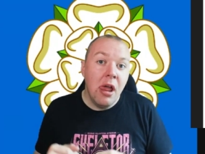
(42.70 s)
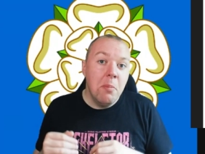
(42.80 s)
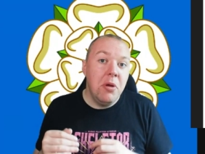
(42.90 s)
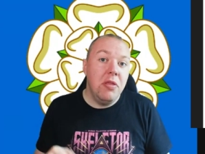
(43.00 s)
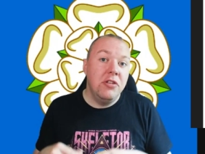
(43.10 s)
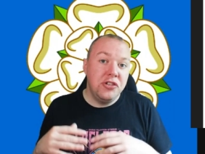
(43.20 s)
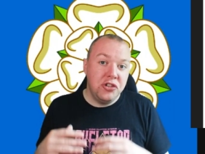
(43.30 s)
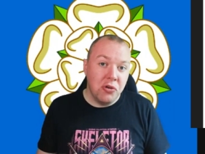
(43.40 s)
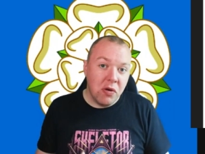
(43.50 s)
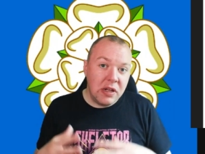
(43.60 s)
But the
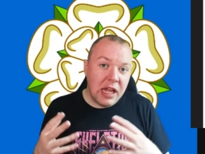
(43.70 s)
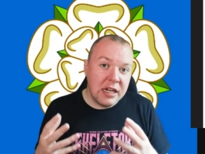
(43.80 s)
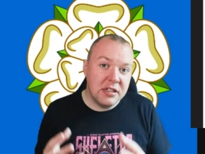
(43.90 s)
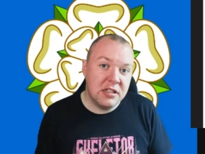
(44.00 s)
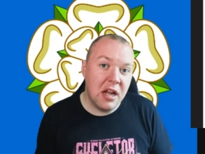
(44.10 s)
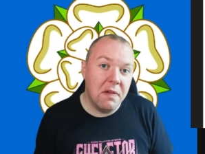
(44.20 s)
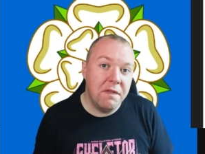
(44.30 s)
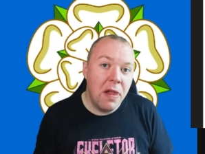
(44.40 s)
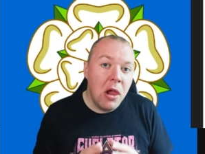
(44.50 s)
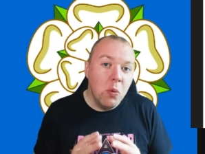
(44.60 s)
story itself
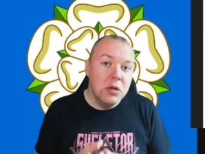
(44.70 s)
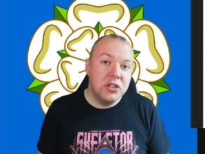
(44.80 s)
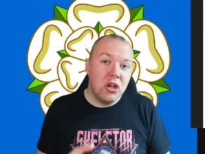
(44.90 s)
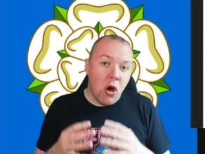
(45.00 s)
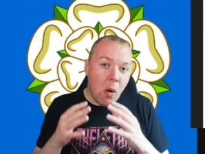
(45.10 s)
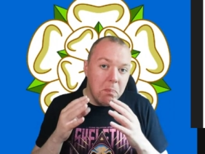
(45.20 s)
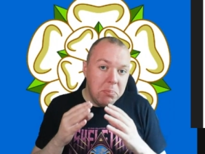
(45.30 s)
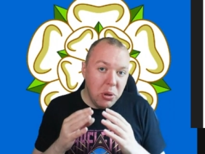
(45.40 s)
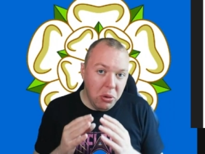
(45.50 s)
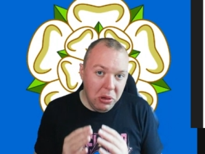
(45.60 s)
was
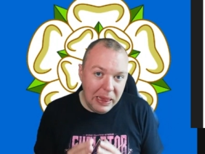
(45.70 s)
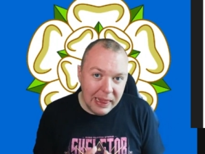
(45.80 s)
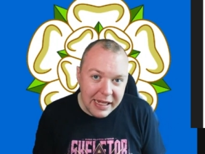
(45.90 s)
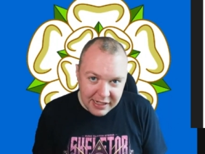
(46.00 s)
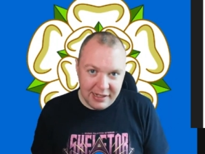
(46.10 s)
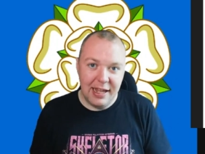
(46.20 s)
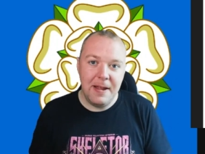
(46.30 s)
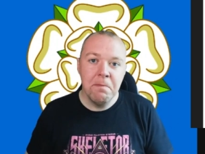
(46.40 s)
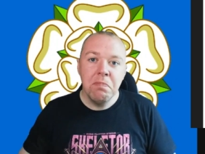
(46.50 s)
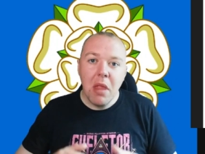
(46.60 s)
completely
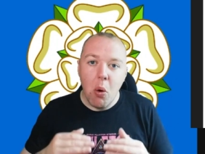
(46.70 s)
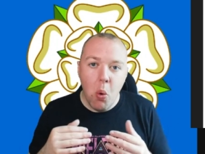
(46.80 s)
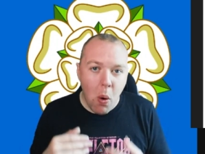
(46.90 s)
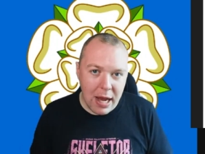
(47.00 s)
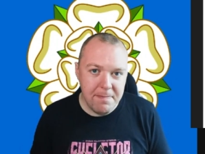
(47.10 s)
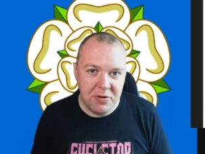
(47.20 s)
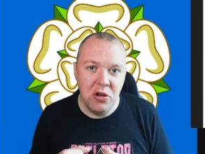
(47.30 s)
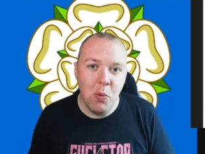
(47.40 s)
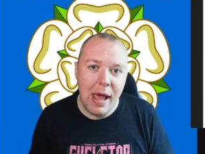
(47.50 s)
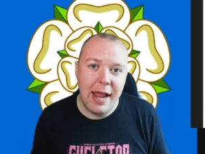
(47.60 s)
wiped
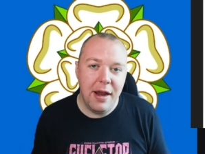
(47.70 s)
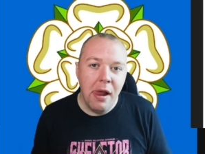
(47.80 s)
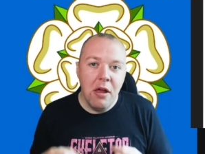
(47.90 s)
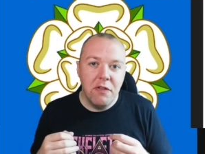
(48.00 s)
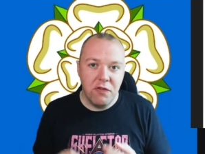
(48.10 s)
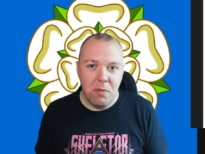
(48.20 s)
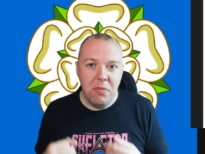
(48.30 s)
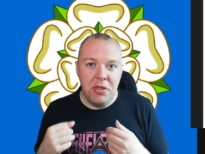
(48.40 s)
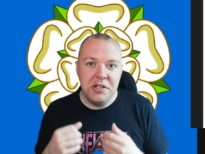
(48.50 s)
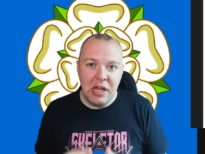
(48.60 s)
away from
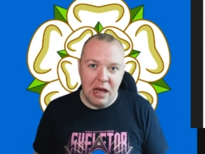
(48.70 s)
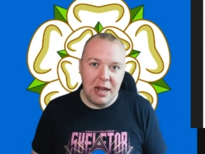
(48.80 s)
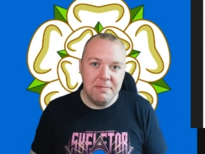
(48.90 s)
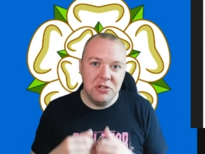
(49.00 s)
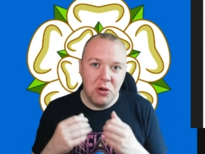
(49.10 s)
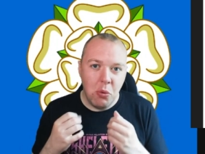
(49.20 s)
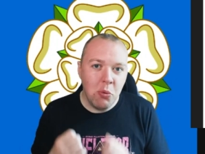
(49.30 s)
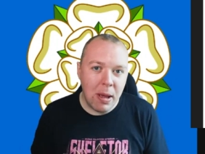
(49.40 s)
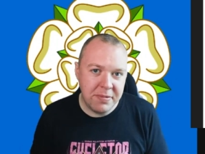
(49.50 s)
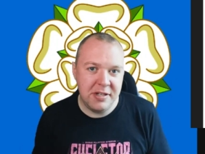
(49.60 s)
the Times
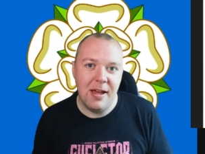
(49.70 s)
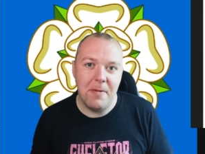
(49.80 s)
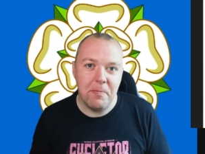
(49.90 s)
website.